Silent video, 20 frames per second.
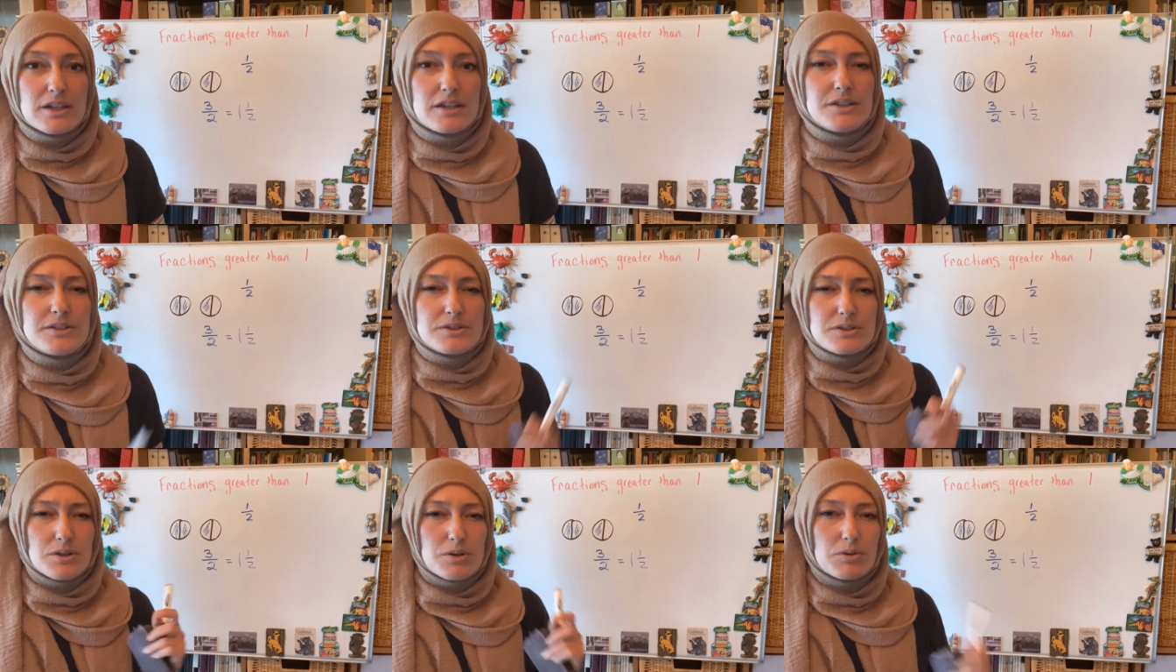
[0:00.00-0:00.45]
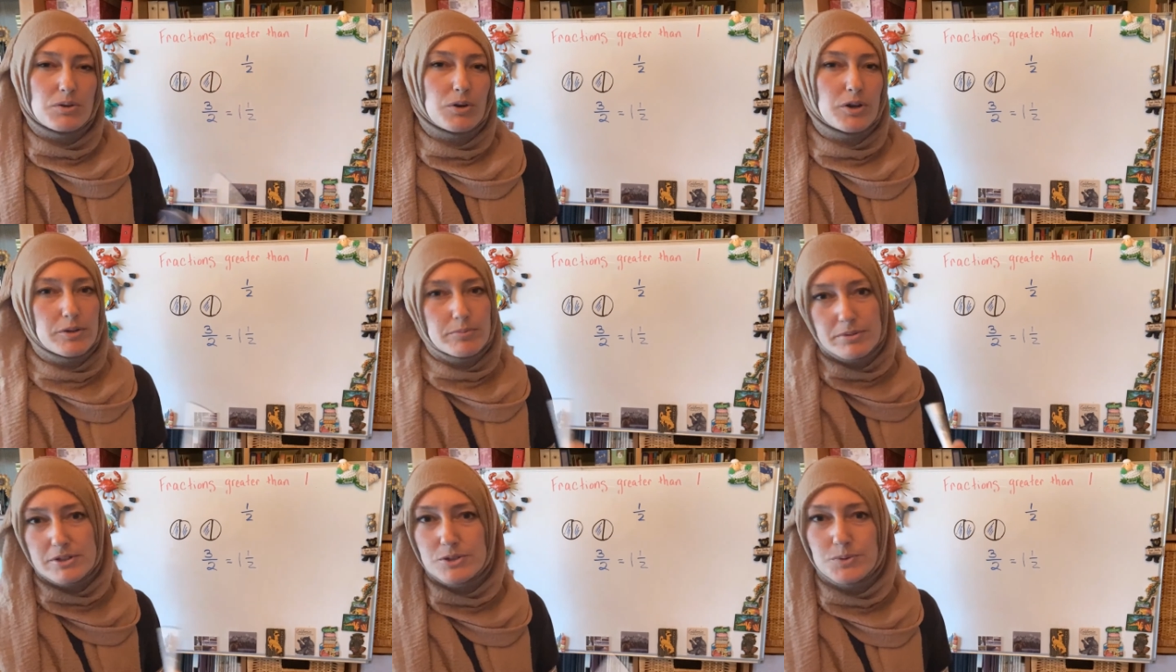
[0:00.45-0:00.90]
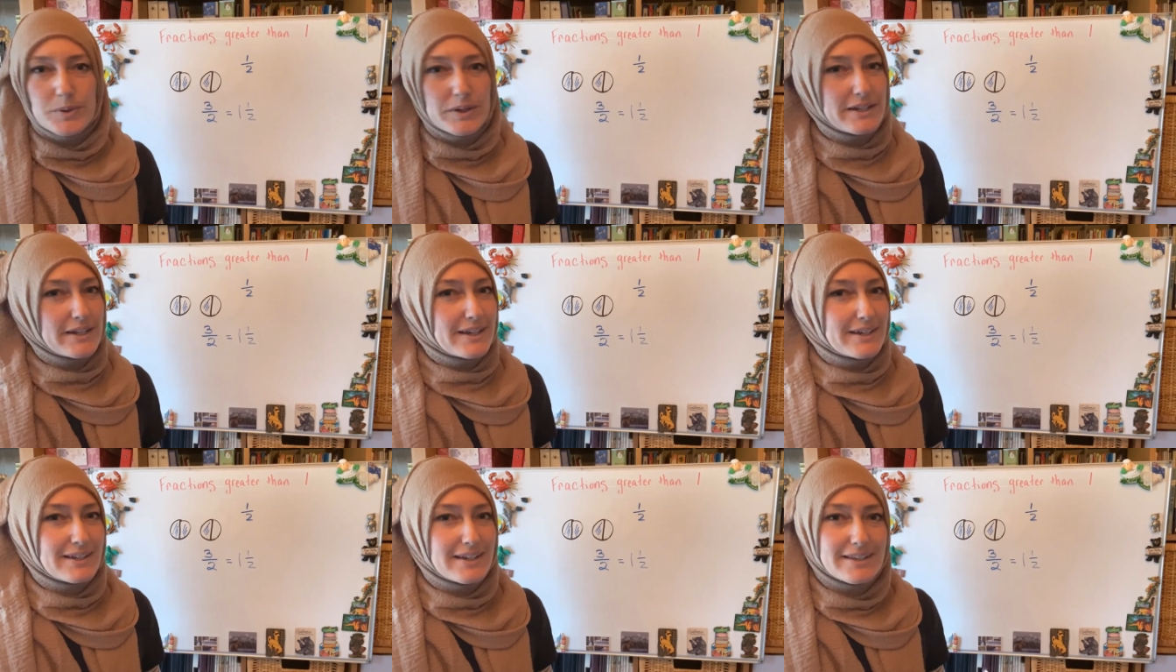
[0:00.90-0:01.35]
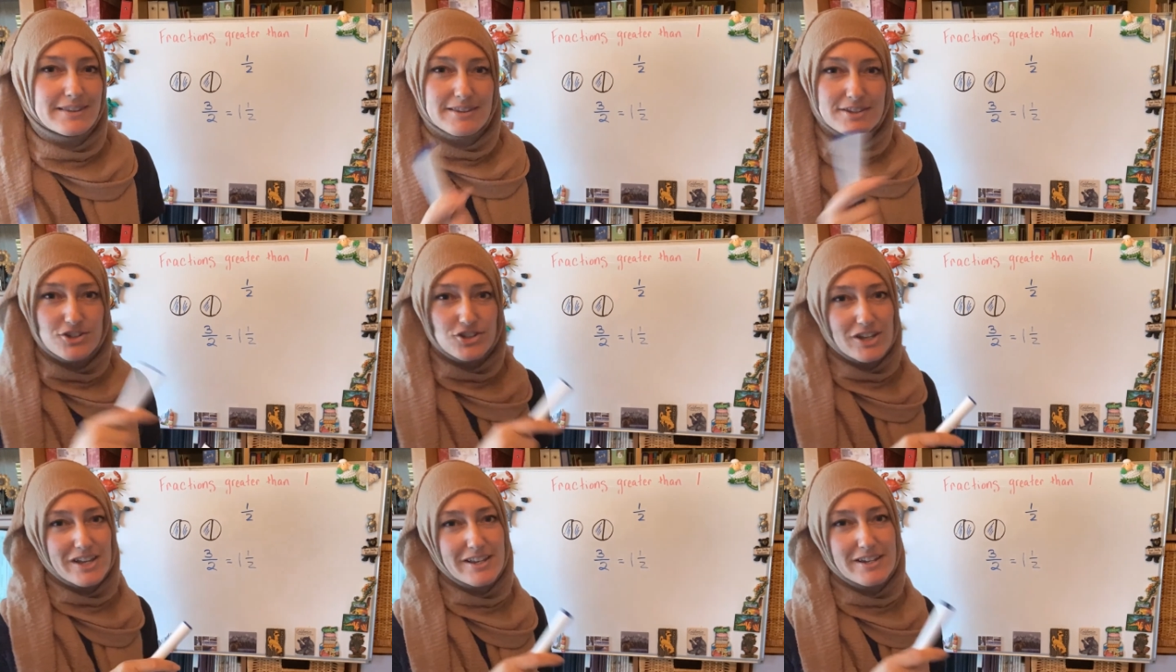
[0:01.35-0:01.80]
So going between, again, the
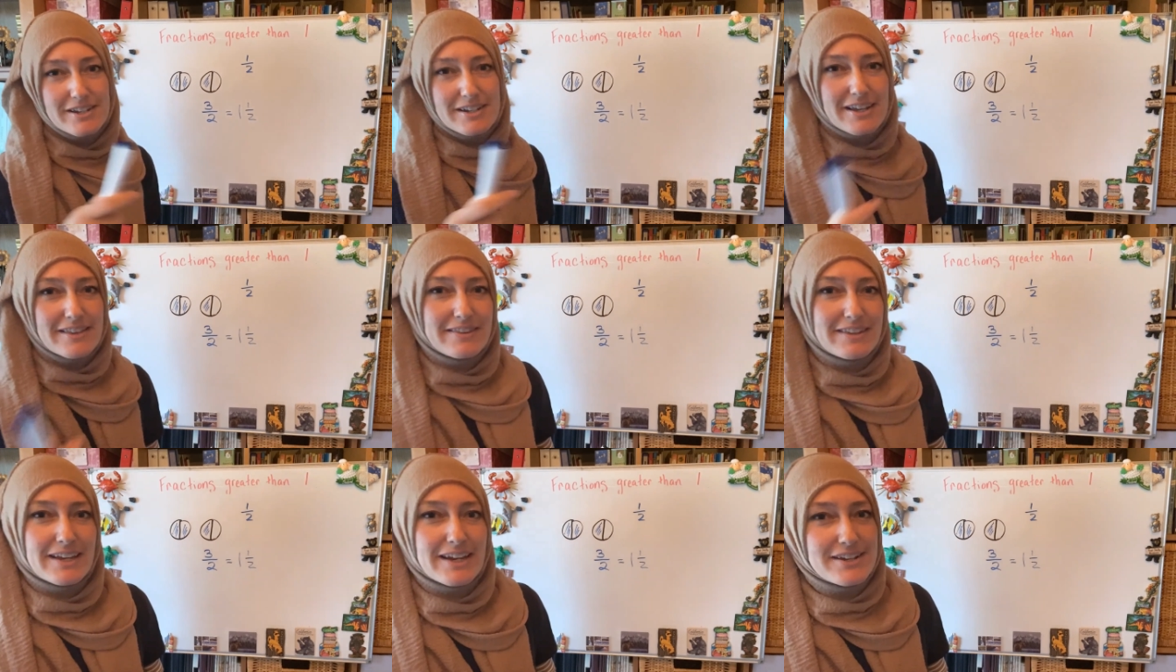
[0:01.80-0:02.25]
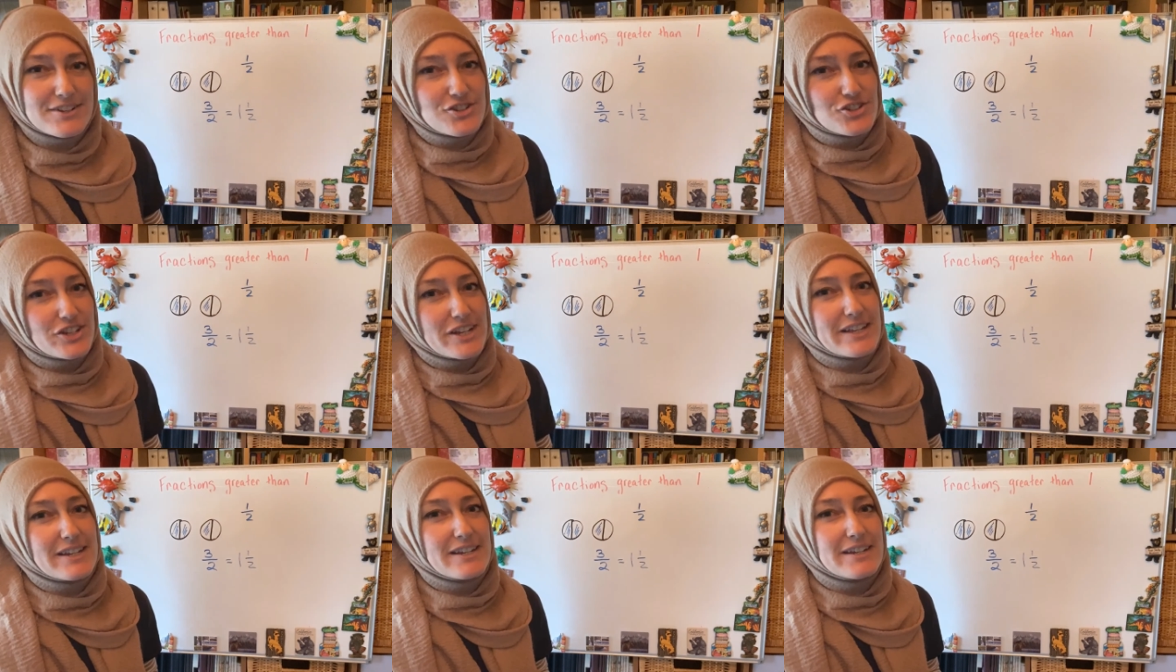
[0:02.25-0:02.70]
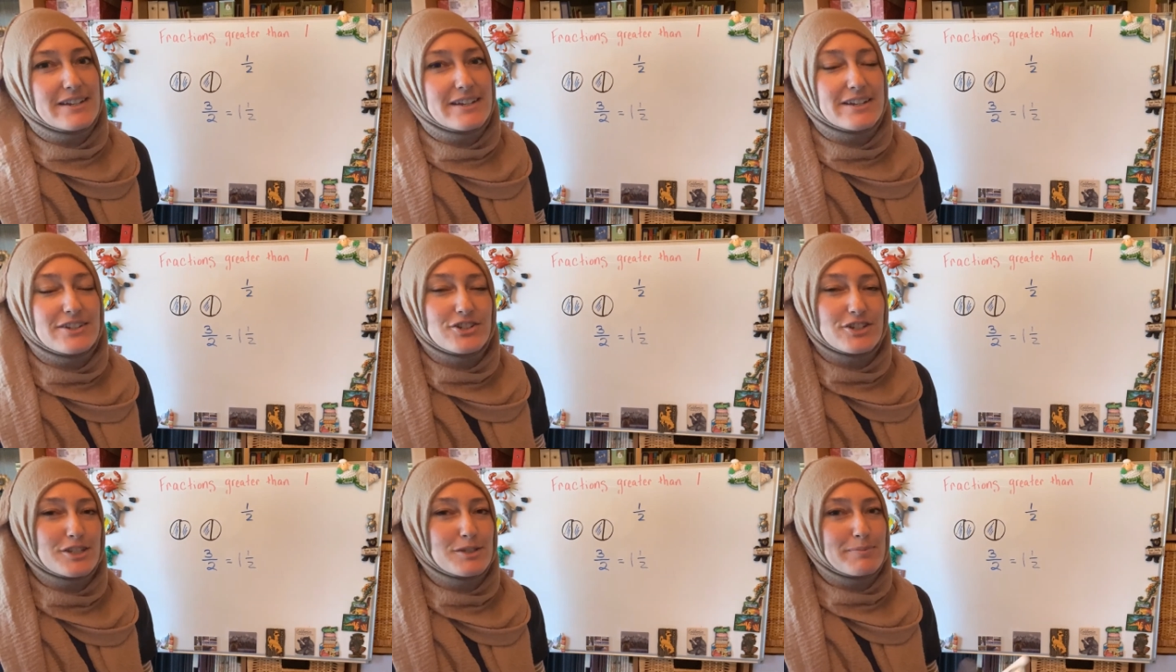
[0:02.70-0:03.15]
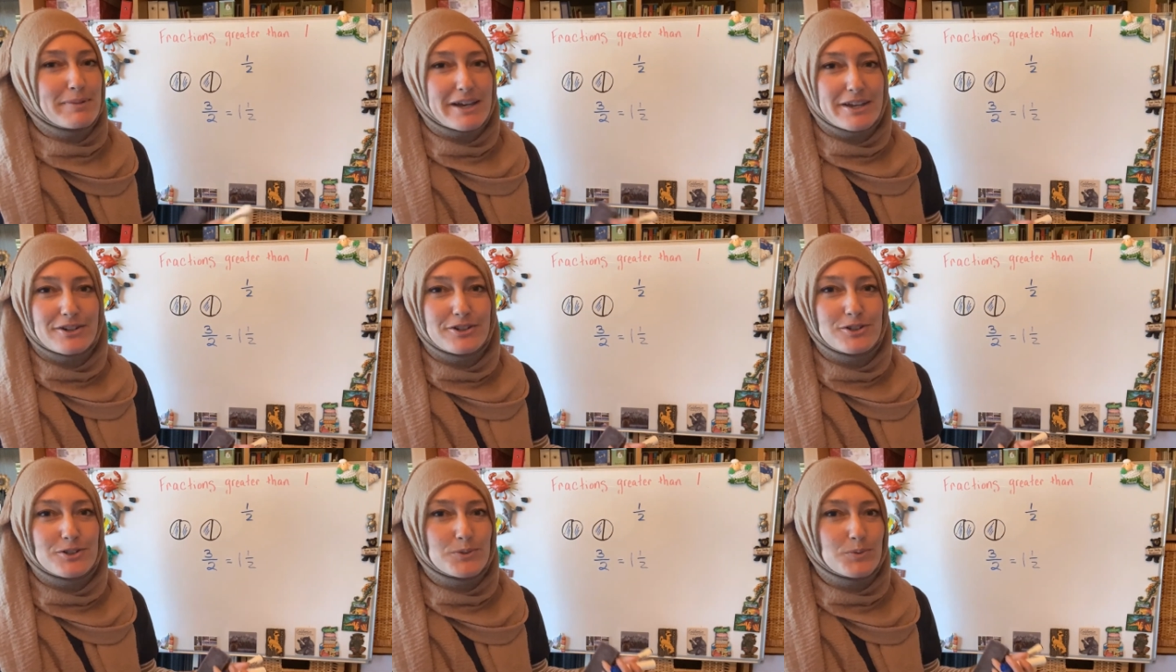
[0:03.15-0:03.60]
shaded and the unshaded, it just
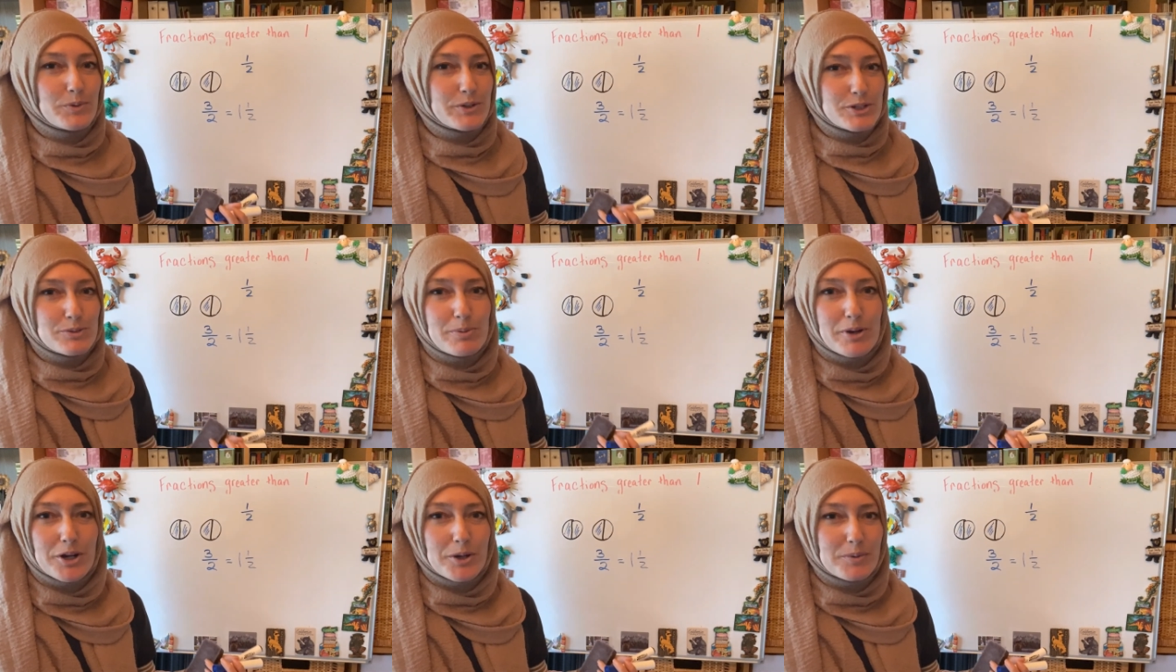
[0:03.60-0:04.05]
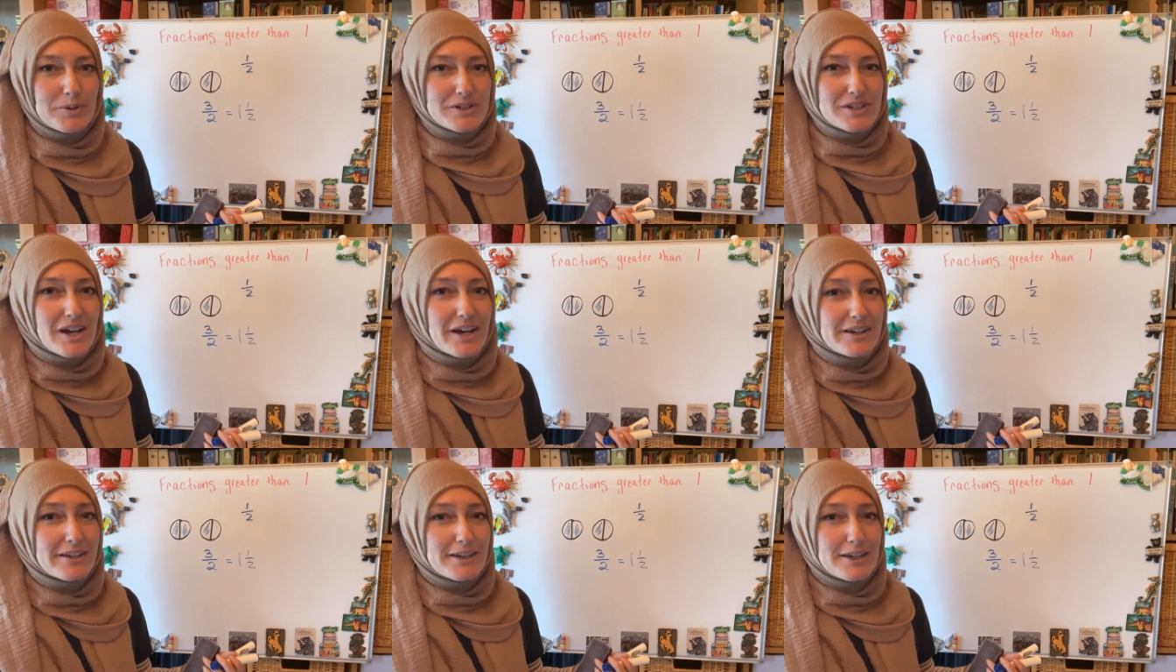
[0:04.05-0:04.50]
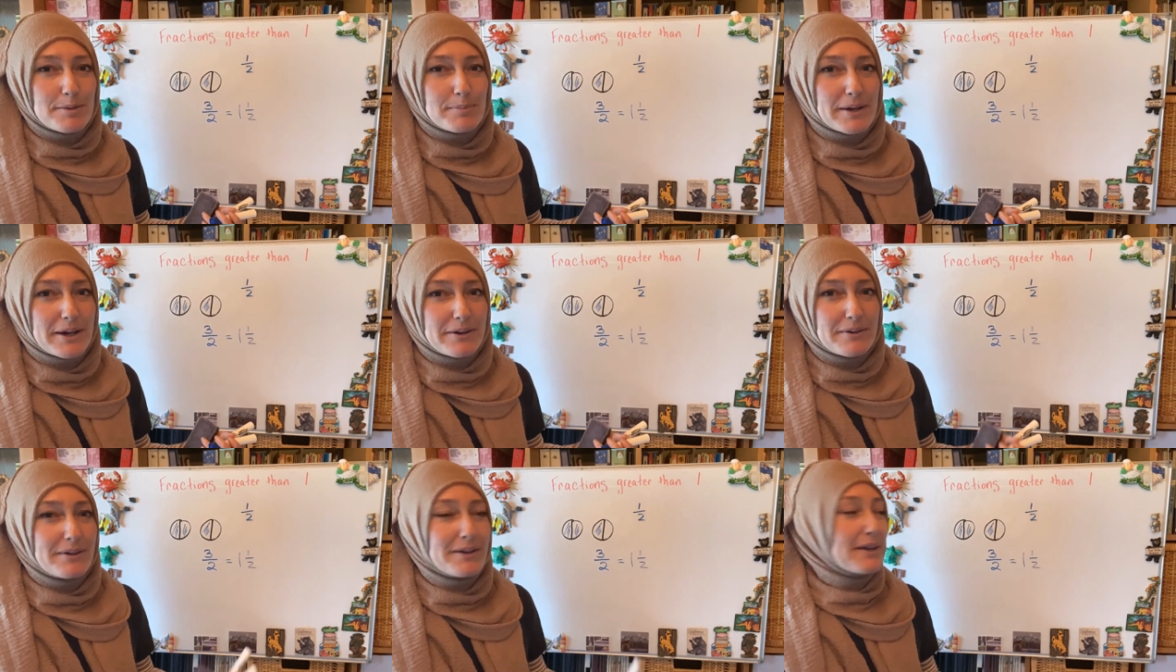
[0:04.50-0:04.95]
matters which part we're talking about.